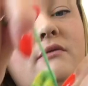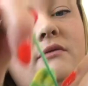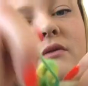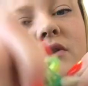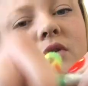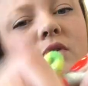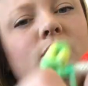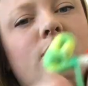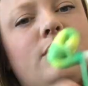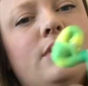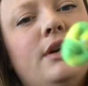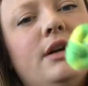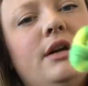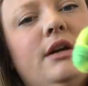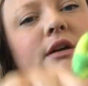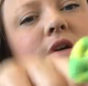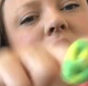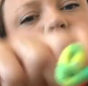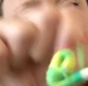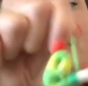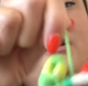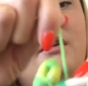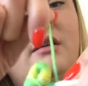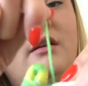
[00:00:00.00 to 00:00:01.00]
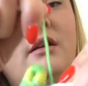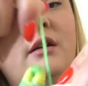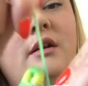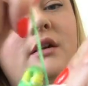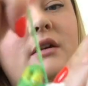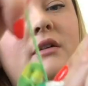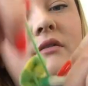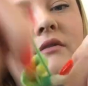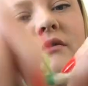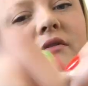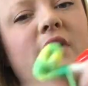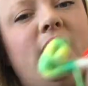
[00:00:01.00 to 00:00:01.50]
4,
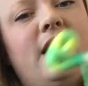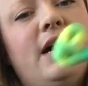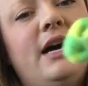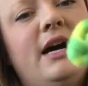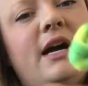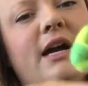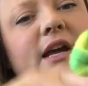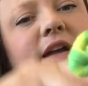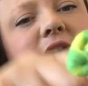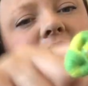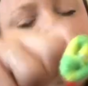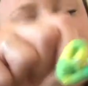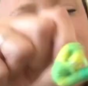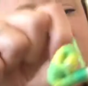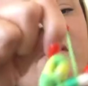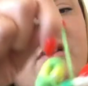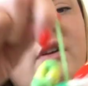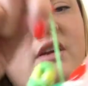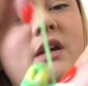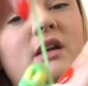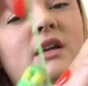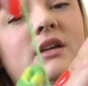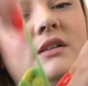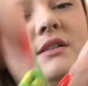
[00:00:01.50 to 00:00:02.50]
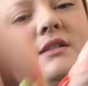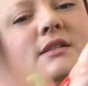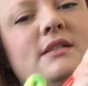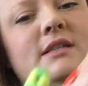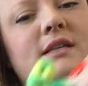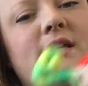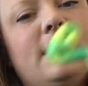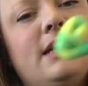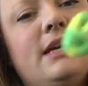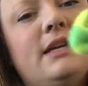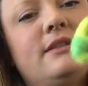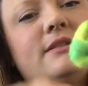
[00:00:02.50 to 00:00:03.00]
5,
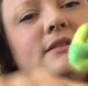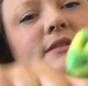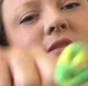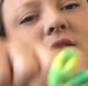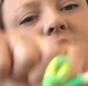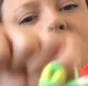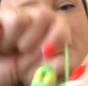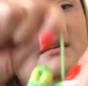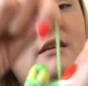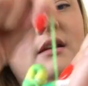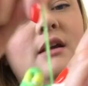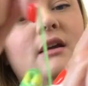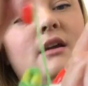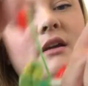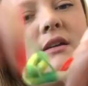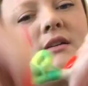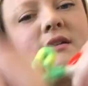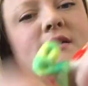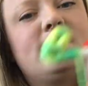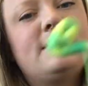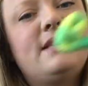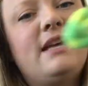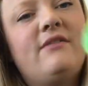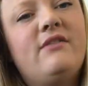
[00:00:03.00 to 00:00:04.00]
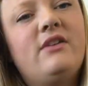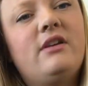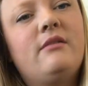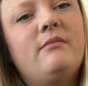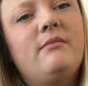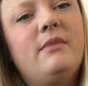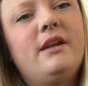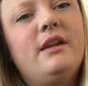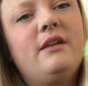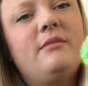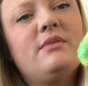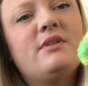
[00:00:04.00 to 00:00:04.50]
6, 7.
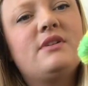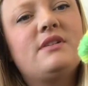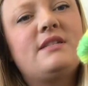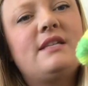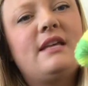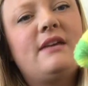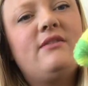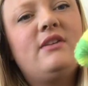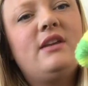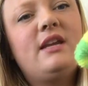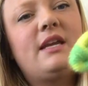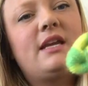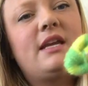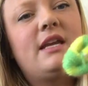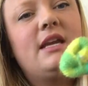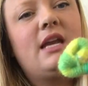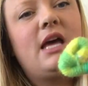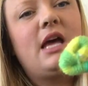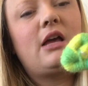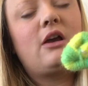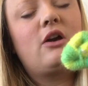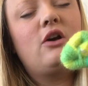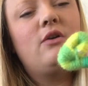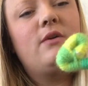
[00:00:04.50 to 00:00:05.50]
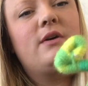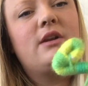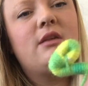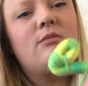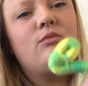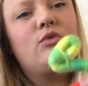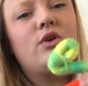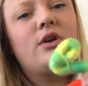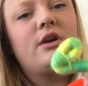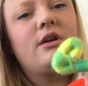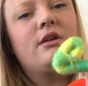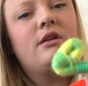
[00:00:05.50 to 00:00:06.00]
My number 7, I cannot go
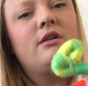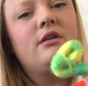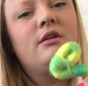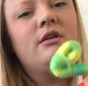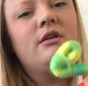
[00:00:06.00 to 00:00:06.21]
anymore.